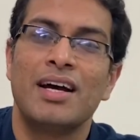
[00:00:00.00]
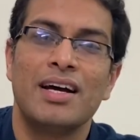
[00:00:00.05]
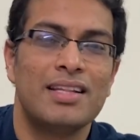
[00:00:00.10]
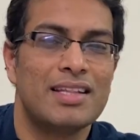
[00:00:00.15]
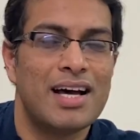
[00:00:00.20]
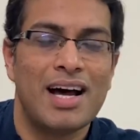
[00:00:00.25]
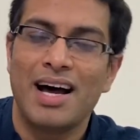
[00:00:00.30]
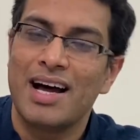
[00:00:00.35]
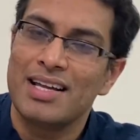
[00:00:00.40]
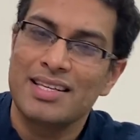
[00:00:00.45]

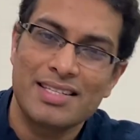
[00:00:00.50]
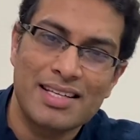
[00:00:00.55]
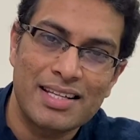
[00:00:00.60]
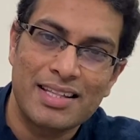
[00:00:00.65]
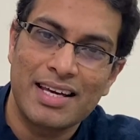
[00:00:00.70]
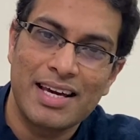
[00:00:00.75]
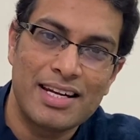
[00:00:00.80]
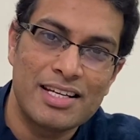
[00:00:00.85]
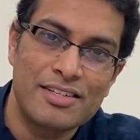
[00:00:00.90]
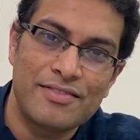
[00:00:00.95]
The answer
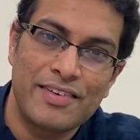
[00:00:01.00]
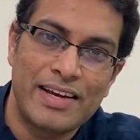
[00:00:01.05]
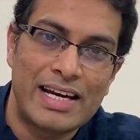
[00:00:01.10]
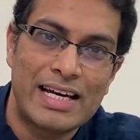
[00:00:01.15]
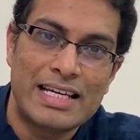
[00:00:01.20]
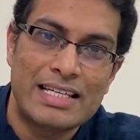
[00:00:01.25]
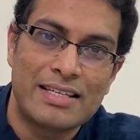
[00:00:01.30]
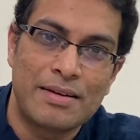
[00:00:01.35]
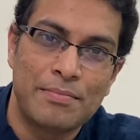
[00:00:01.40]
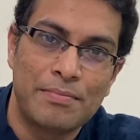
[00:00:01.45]
there is fairly
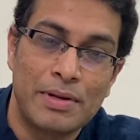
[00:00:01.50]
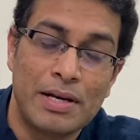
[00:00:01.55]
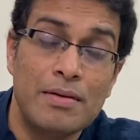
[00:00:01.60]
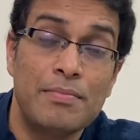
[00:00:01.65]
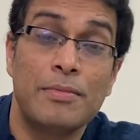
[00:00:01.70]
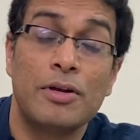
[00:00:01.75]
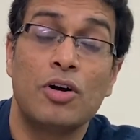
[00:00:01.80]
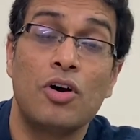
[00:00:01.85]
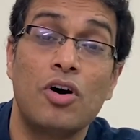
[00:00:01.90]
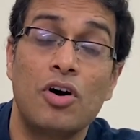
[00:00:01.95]
simple,
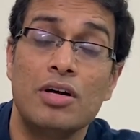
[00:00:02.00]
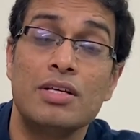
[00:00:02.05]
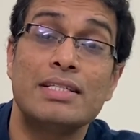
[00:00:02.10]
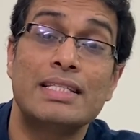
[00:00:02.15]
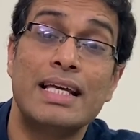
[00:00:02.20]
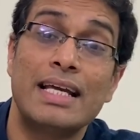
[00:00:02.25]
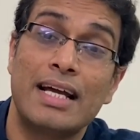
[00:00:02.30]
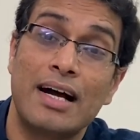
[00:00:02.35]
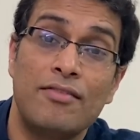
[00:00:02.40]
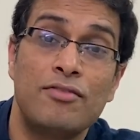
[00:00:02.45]
because
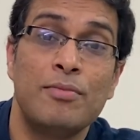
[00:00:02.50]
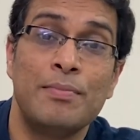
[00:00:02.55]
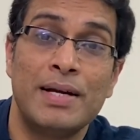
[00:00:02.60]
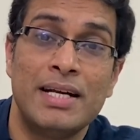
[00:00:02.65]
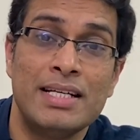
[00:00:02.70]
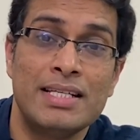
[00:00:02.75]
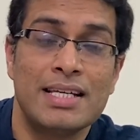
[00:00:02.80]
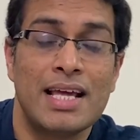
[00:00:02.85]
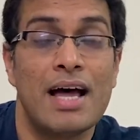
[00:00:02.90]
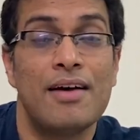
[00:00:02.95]
the
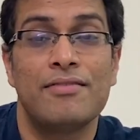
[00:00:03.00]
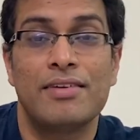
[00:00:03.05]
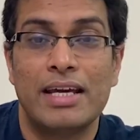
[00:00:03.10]
governments have